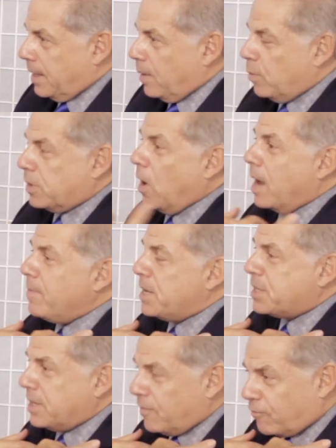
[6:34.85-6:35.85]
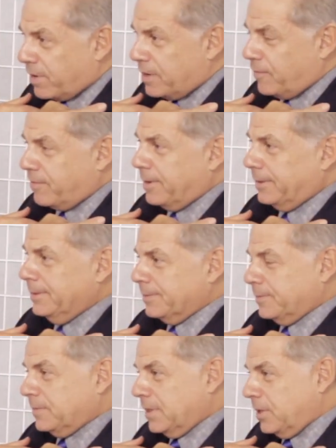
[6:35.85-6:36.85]
Was I myself ready for it
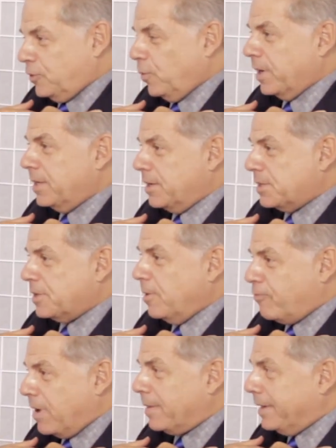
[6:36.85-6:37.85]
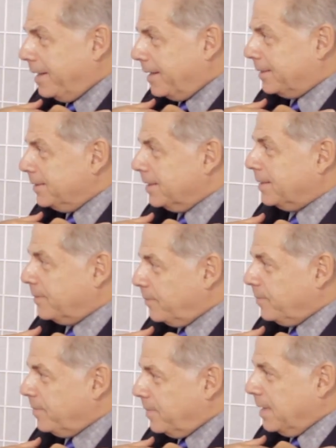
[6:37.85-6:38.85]
20 years ago? Probably not.
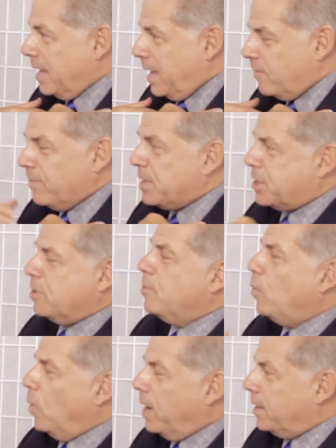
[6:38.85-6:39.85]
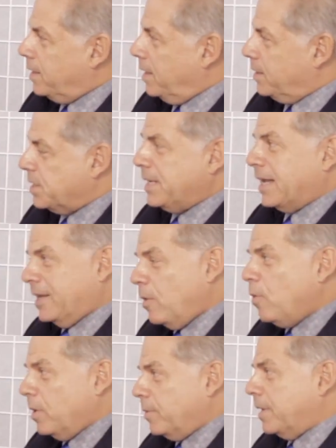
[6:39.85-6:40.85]
Even my Summa 1 does not go
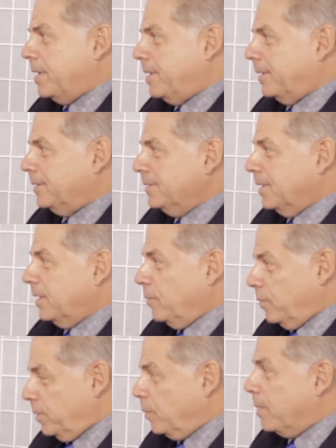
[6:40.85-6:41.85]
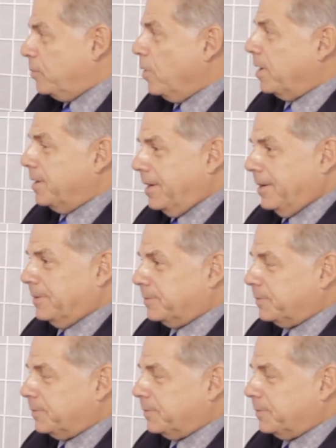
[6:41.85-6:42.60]
all the way there, the way I'm talking now.